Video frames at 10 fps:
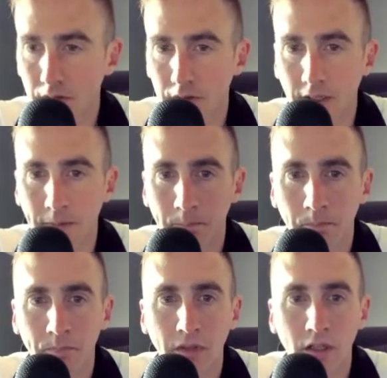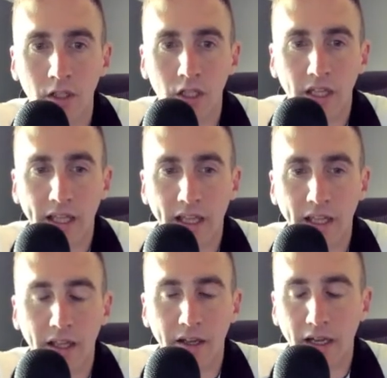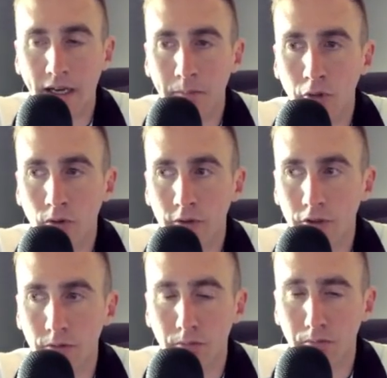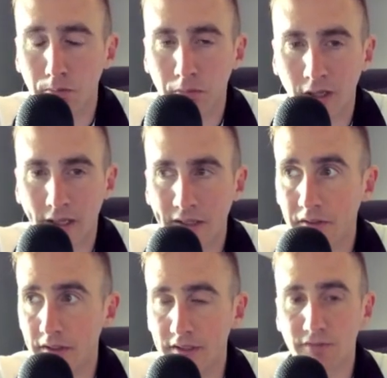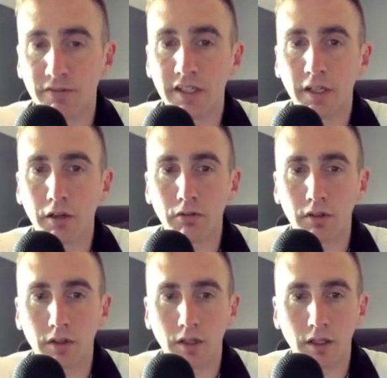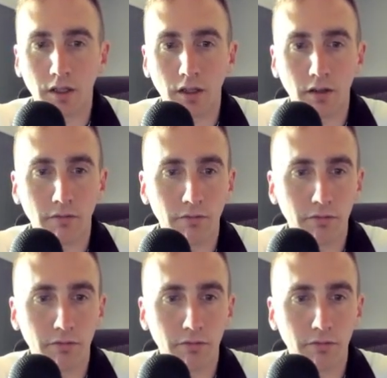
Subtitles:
Okay? And I'm going to play this video of